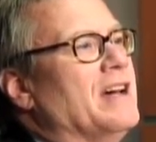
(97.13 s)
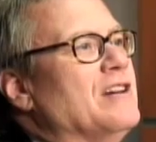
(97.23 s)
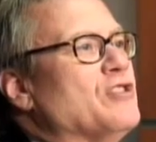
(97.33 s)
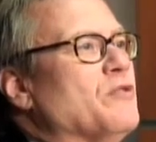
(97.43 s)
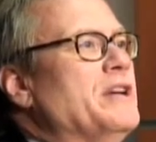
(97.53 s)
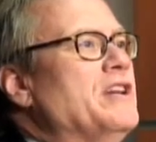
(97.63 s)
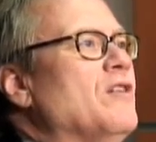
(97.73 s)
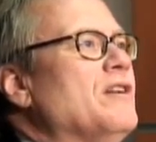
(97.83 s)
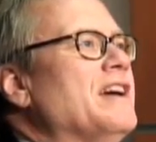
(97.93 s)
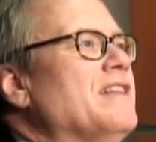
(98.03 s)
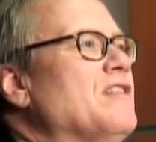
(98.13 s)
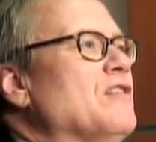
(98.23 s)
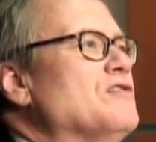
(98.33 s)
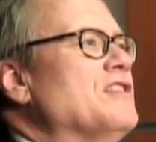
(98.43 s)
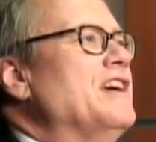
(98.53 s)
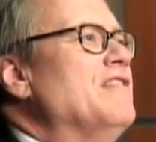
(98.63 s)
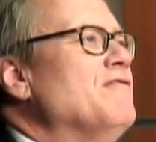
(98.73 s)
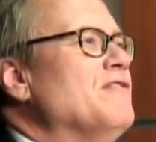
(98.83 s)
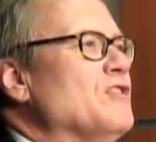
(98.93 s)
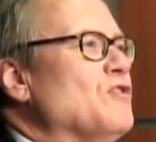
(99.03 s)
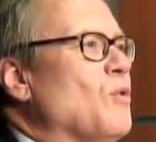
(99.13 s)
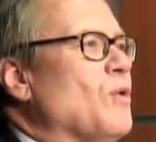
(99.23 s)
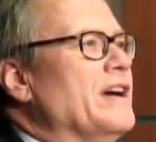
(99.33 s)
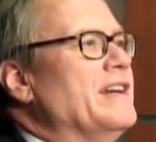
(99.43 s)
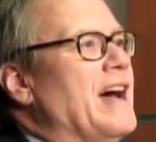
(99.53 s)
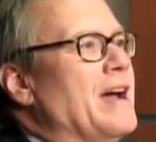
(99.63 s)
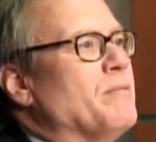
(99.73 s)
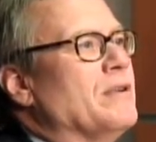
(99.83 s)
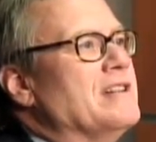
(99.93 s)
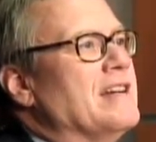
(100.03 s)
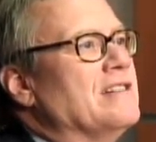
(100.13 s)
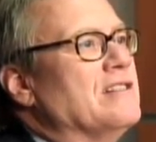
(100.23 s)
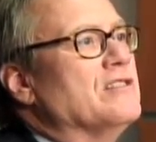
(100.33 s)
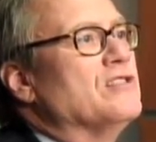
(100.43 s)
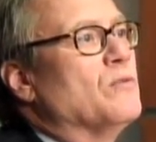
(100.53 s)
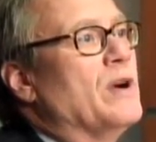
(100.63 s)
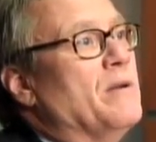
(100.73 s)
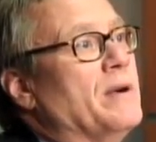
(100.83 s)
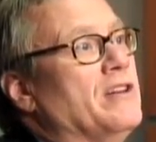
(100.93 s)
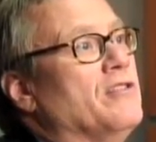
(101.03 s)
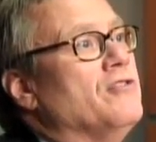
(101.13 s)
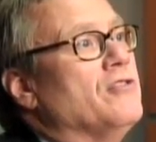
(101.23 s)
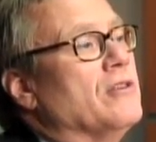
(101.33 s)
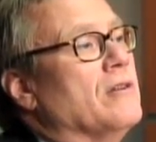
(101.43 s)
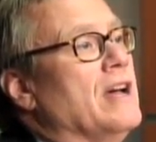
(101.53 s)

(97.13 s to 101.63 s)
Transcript: So we don't get those inventory type recessions the way we used to.